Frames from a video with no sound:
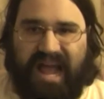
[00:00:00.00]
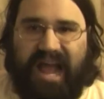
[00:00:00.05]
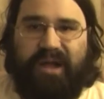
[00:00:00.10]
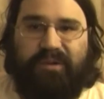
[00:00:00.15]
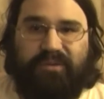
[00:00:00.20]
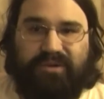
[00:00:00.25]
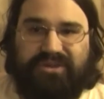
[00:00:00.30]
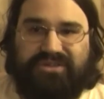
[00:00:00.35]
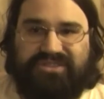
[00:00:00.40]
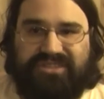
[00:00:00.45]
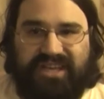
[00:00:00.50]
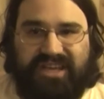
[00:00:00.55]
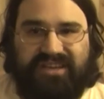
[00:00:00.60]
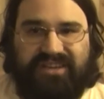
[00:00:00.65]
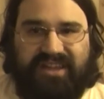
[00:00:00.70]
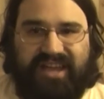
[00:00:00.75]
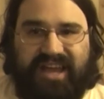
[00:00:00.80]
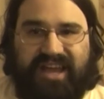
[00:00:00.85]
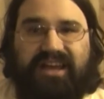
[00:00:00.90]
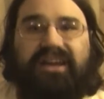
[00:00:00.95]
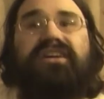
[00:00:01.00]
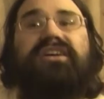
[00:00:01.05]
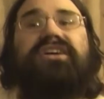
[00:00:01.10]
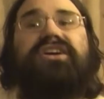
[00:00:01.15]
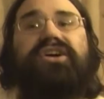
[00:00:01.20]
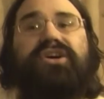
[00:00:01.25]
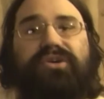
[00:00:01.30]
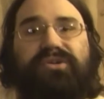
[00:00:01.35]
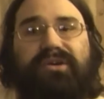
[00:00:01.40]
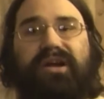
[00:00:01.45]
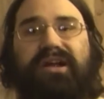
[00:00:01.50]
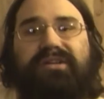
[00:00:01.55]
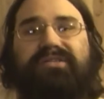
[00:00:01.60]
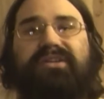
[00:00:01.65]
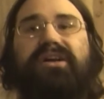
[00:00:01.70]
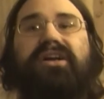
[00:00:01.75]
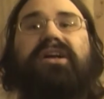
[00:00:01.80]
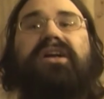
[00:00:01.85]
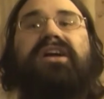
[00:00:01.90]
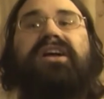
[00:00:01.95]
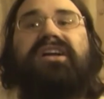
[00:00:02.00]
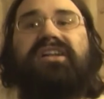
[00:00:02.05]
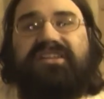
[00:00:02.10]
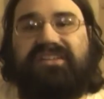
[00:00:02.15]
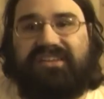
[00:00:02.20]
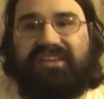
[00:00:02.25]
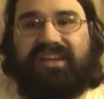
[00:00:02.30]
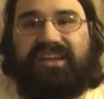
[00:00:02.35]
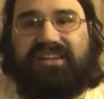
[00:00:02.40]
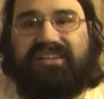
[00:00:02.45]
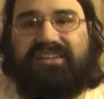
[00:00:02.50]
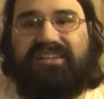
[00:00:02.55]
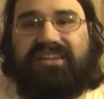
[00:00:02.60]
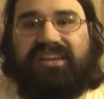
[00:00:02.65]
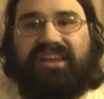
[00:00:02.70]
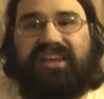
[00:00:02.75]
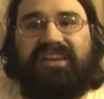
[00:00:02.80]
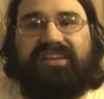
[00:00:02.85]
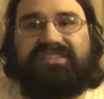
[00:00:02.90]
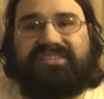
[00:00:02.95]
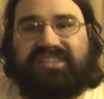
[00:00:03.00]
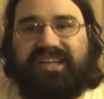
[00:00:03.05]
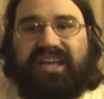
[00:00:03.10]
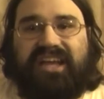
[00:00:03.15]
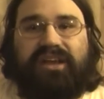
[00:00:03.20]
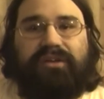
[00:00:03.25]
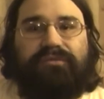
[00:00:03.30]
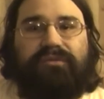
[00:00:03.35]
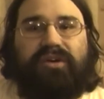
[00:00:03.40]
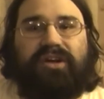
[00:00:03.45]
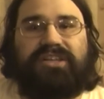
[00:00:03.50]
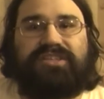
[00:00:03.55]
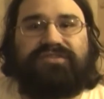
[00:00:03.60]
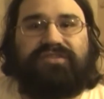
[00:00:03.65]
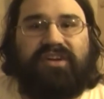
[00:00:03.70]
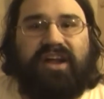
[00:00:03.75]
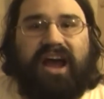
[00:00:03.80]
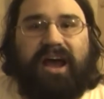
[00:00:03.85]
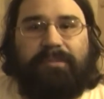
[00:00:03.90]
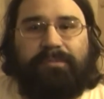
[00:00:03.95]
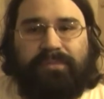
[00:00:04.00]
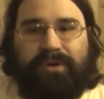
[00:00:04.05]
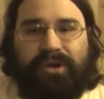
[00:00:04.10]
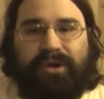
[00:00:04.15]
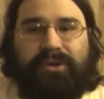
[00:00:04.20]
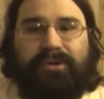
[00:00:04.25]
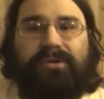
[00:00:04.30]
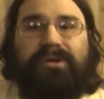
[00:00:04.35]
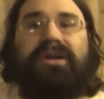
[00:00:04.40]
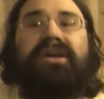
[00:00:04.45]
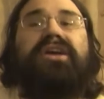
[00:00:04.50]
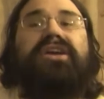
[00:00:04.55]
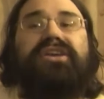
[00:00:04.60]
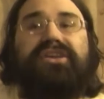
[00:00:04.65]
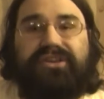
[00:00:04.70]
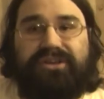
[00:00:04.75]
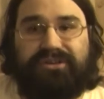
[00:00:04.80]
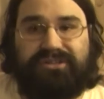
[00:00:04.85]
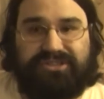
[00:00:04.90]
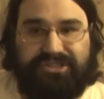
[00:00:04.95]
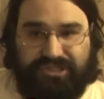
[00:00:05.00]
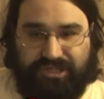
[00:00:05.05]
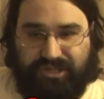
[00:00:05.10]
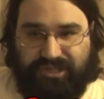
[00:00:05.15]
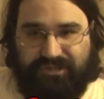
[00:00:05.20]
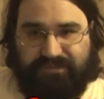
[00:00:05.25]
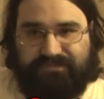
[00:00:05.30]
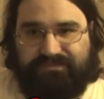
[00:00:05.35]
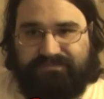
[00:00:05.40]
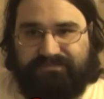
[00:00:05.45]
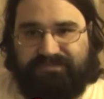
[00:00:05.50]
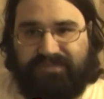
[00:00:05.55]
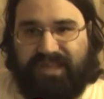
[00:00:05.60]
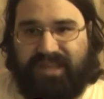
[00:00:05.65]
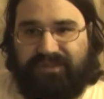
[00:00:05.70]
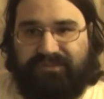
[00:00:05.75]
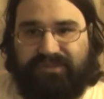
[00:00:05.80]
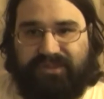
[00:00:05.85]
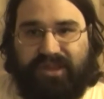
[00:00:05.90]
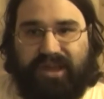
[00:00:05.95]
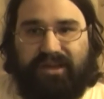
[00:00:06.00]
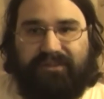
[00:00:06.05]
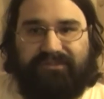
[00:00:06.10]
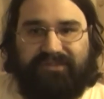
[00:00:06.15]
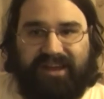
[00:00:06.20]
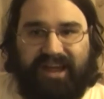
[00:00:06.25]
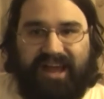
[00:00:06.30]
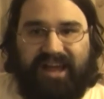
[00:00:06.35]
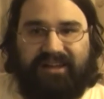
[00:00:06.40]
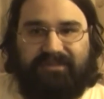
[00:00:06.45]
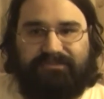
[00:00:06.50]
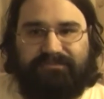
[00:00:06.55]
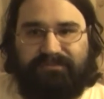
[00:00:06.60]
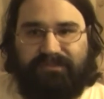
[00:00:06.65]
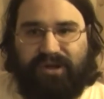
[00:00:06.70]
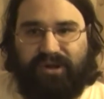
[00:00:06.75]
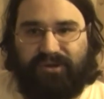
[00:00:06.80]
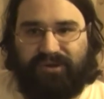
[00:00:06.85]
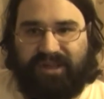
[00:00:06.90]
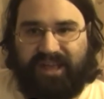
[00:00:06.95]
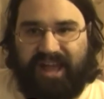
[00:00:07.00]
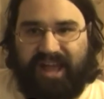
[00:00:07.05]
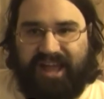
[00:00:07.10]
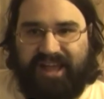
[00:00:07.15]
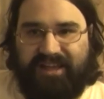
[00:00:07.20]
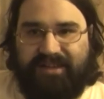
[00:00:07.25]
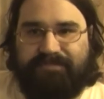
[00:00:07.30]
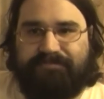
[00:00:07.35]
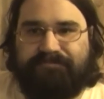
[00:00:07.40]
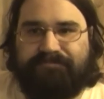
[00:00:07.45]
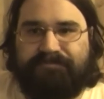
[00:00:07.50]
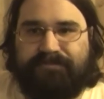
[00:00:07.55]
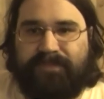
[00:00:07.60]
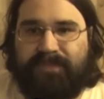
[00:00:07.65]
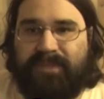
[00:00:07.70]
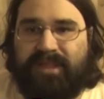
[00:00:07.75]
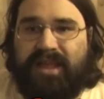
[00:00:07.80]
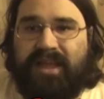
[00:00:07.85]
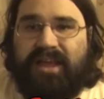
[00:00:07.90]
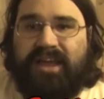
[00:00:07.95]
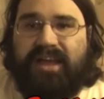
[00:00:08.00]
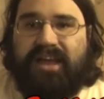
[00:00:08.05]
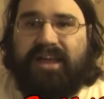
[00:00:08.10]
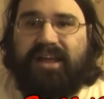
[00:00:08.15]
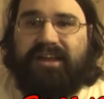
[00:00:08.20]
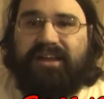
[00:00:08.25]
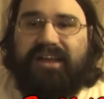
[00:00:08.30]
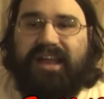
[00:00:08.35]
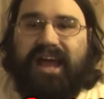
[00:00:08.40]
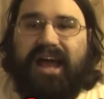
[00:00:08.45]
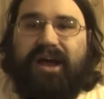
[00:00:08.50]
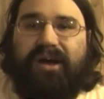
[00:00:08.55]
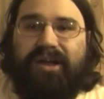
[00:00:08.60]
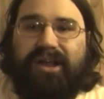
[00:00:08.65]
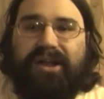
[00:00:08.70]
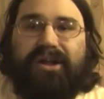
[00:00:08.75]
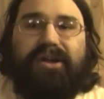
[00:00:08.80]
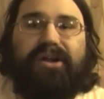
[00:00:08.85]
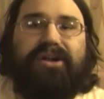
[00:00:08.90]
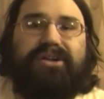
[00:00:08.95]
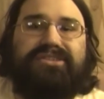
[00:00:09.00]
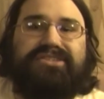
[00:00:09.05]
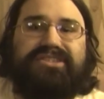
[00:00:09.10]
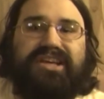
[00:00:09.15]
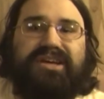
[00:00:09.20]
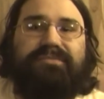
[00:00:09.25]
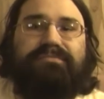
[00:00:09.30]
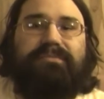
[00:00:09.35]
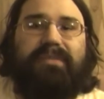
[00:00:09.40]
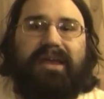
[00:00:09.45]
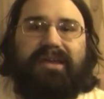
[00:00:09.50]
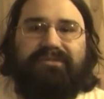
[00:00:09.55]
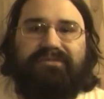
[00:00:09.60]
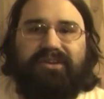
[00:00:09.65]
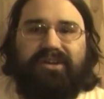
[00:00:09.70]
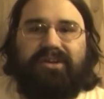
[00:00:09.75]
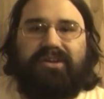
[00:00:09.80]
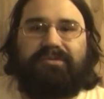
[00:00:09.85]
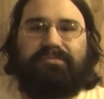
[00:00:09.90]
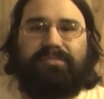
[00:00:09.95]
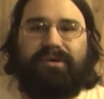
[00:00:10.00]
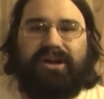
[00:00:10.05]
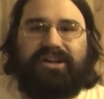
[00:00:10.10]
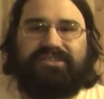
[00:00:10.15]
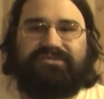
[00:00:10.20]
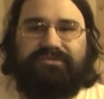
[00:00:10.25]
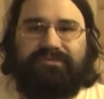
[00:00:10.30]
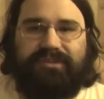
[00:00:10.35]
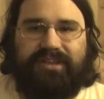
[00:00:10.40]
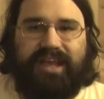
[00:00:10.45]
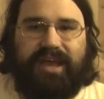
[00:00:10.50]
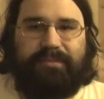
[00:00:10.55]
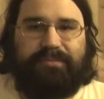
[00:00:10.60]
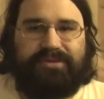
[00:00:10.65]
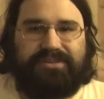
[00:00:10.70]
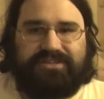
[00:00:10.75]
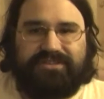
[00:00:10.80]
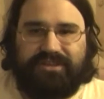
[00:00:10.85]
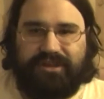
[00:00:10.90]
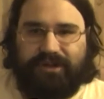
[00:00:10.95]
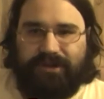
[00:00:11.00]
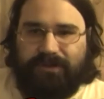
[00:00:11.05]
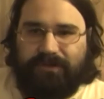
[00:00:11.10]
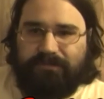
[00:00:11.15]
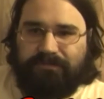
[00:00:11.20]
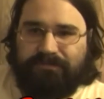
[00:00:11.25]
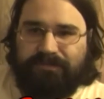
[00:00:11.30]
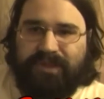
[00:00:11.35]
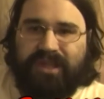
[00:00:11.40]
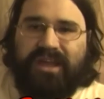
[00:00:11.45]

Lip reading: I will say that. Whoever did the singing voice for Apu, you should, if you have not. Okay? Now, here are some of my favorite parts from the episode.